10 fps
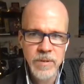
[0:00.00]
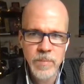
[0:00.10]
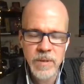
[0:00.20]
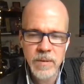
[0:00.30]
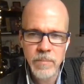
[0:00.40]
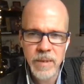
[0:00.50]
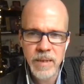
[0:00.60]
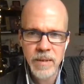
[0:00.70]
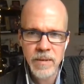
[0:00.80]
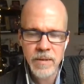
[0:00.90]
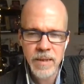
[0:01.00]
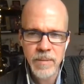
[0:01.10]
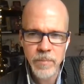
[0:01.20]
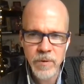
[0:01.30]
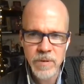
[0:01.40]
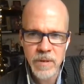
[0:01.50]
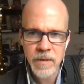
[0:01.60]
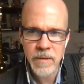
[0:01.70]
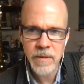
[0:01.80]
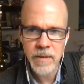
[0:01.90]
been beginning to get
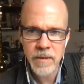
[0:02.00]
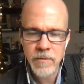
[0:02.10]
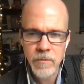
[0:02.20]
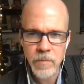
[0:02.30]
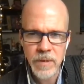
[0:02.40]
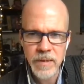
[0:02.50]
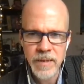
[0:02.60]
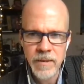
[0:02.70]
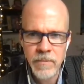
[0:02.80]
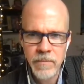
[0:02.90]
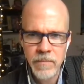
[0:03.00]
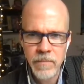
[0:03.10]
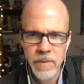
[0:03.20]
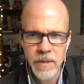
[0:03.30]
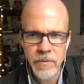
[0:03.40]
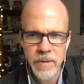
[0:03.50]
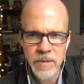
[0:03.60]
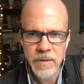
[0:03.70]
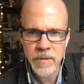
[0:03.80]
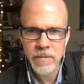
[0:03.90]
personality. Really?
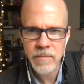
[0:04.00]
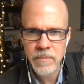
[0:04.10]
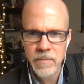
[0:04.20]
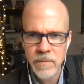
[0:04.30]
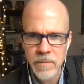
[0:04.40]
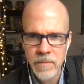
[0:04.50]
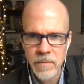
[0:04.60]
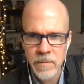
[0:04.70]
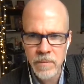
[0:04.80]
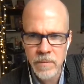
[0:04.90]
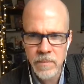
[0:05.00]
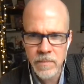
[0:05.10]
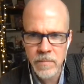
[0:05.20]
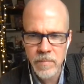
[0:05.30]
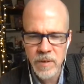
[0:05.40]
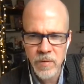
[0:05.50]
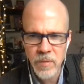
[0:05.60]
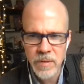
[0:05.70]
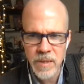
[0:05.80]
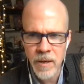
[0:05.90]
Interesting.
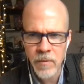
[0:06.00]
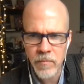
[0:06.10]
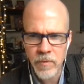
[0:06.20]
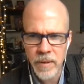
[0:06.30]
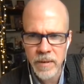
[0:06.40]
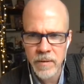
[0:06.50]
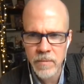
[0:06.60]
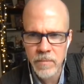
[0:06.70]
Curious how, Frank.